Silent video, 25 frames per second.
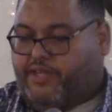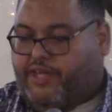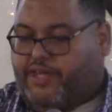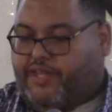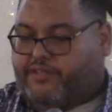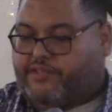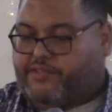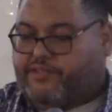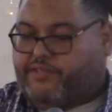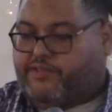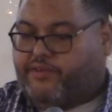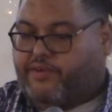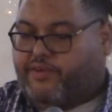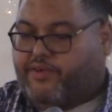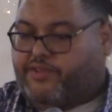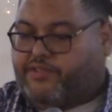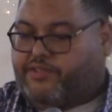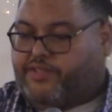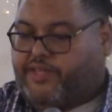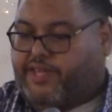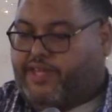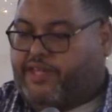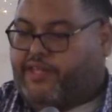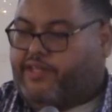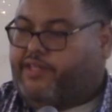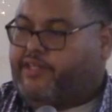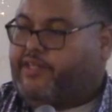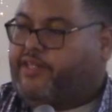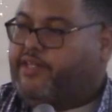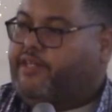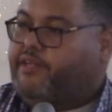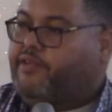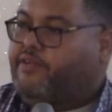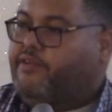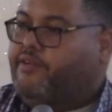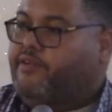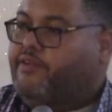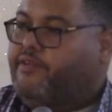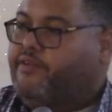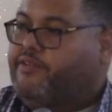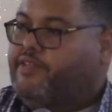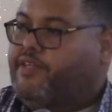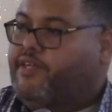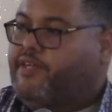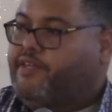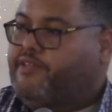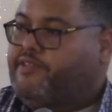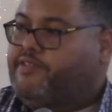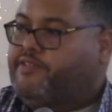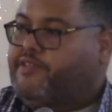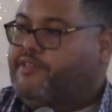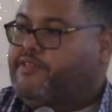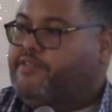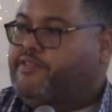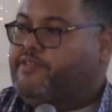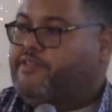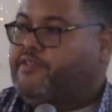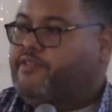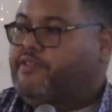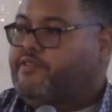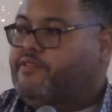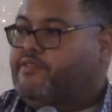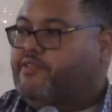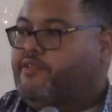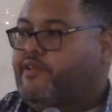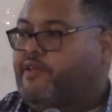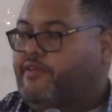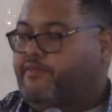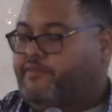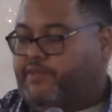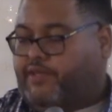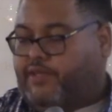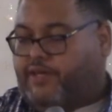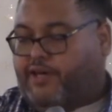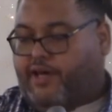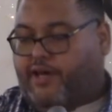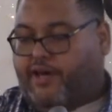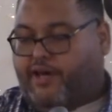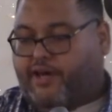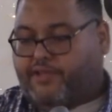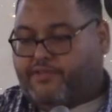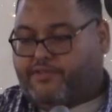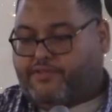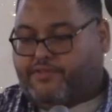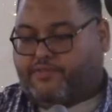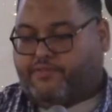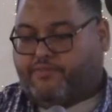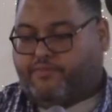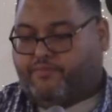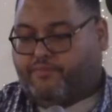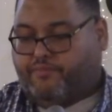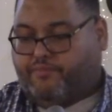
it starts ending the existence of the gods.